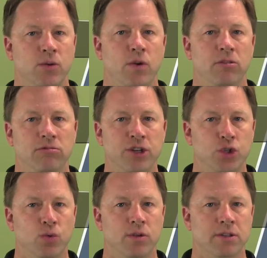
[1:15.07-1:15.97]
And what
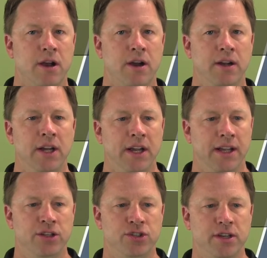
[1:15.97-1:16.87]
rituals are,
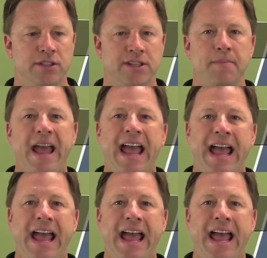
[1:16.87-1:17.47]
it's just some